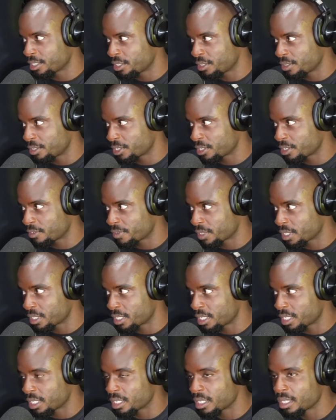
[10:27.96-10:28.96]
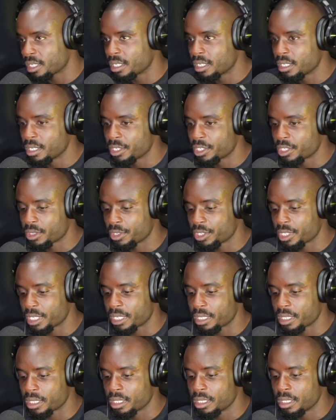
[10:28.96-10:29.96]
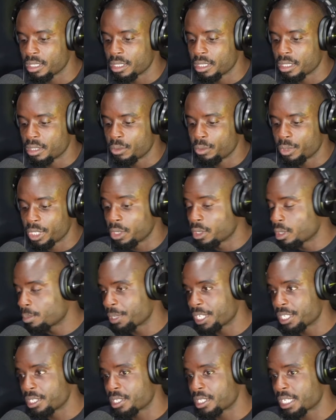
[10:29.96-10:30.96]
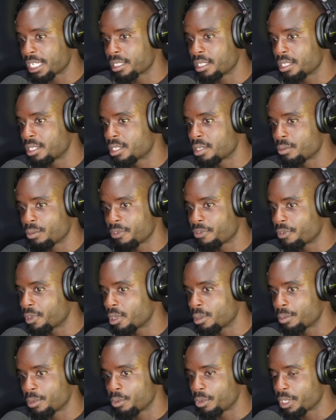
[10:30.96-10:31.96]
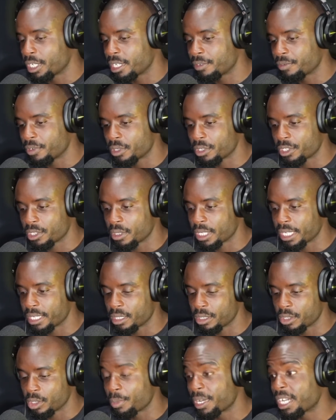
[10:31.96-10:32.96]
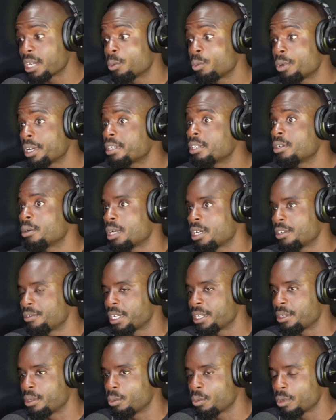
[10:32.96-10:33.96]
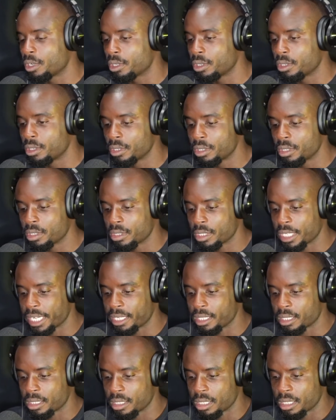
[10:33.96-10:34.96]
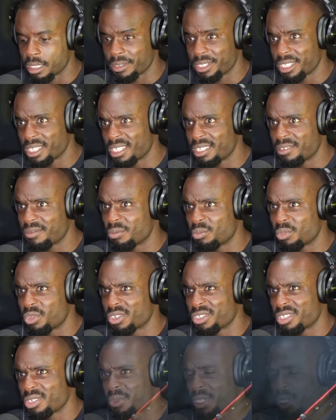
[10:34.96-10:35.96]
there and stuff like right, that. Right, right. So it's like we go to places like this and we film and whatever. So like no matter where you are around the world, like I'll say even more so